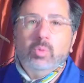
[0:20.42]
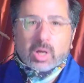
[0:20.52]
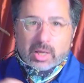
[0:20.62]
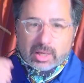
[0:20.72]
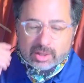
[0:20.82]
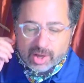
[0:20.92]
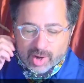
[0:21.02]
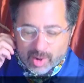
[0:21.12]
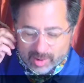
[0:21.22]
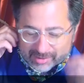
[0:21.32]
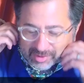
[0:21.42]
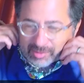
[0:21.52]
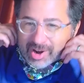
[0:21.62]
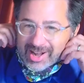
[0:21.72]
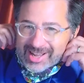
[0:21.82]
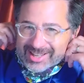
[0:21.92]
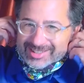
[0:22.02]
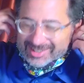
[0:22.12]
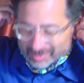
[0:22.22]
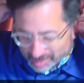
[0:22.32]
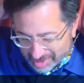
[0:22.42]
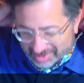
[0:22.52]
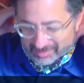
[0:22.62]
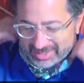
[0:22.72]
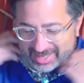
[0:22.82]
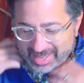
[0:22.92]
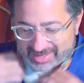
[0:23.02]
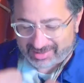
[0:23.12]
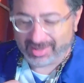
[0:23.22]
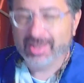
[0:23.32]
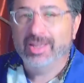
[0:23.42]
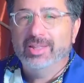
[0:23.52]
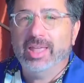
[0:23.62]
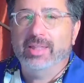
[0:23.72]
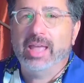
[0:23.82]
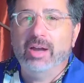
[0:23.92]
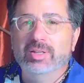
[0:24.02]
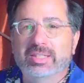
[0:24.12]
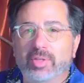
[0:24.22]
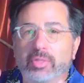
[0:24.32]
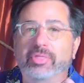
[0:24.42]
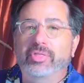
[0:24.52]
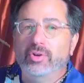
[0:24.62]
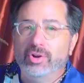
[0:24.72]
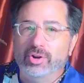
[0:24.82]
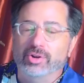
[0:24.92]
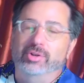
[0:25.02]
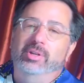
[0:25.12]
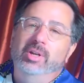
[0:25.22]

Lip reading: Hello, everyone, and welcome again. And now it's the third